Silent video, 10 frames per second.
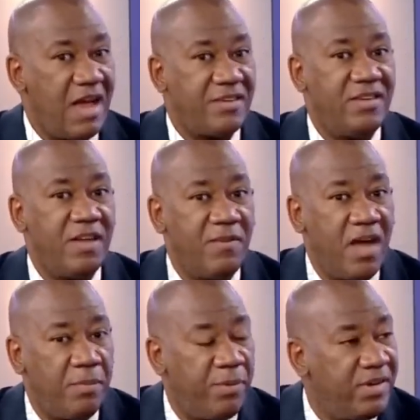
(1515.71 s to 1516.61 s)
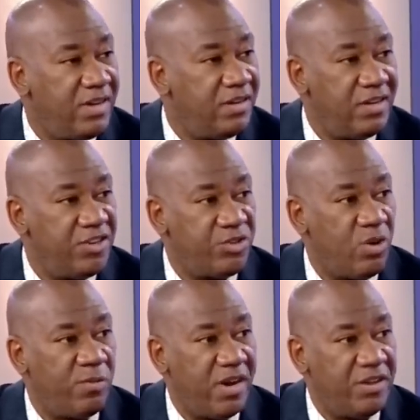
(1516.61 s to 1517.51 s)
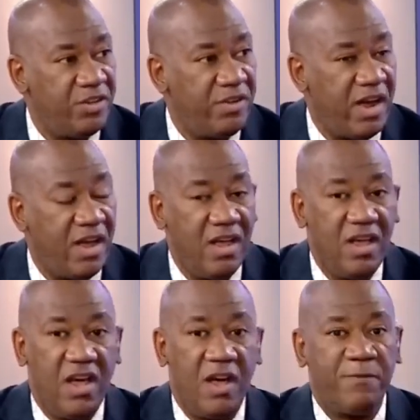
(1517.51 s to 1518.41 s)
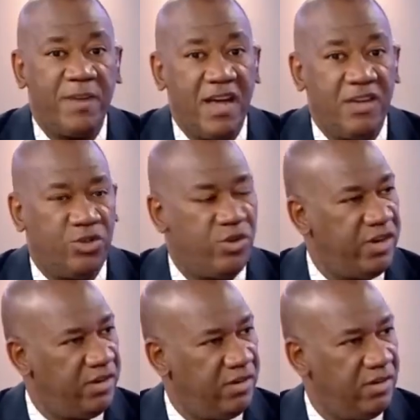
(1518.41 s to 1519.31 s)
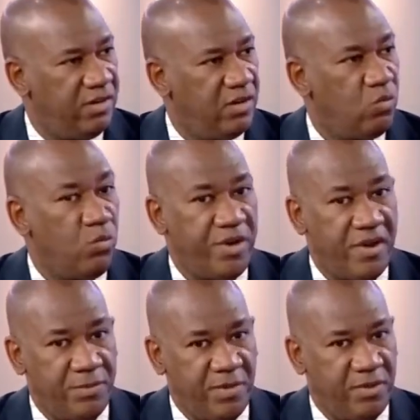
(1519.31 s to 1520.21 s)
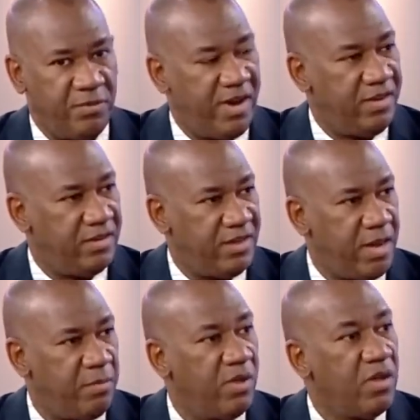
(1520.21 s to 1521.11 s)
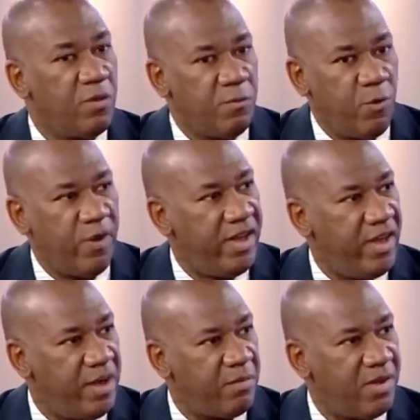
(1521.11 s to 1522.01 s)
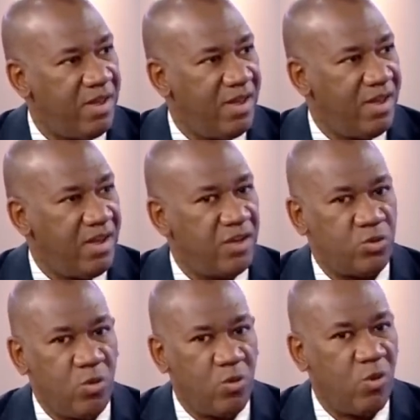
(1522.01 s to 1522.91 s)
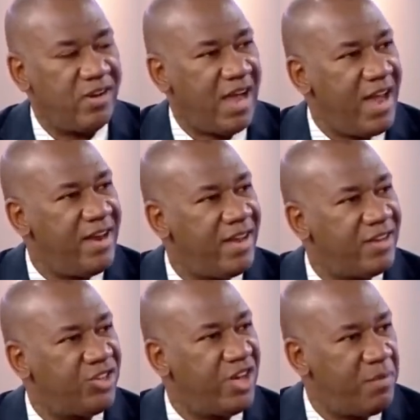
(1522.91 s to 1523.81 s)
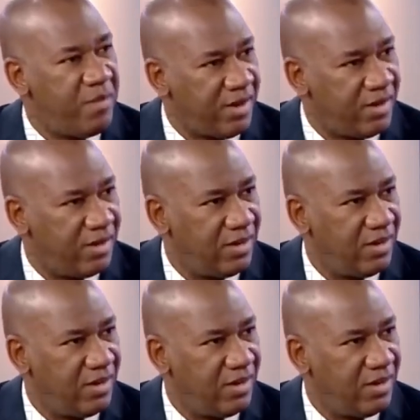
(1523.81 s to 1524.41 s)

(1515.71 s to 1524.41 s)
has never happened in the history of Nigeria. After adjourning, without specifying the time, 4 a.m., a so-called INEC chairman